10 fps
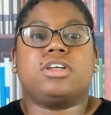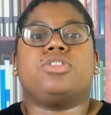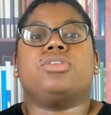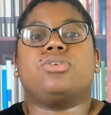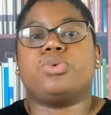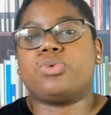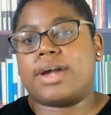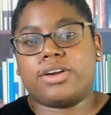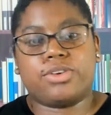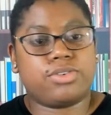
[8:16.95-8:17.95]
through
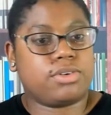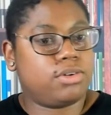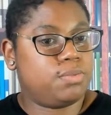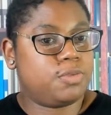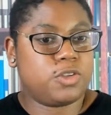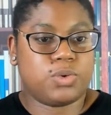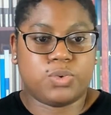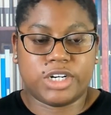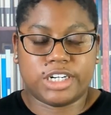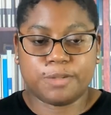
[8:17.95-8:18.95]
writers groups who
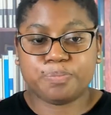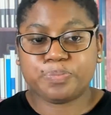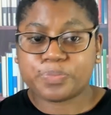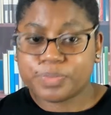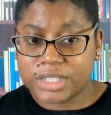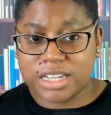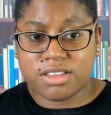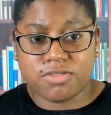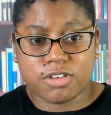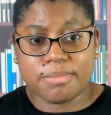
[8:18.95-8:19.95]
are into
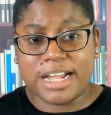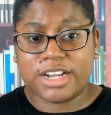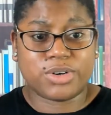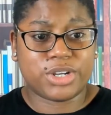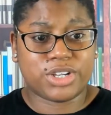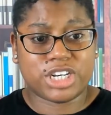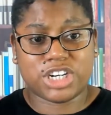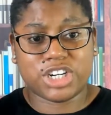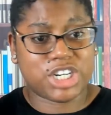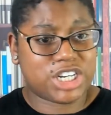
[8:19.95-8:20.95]
formatting, or you can just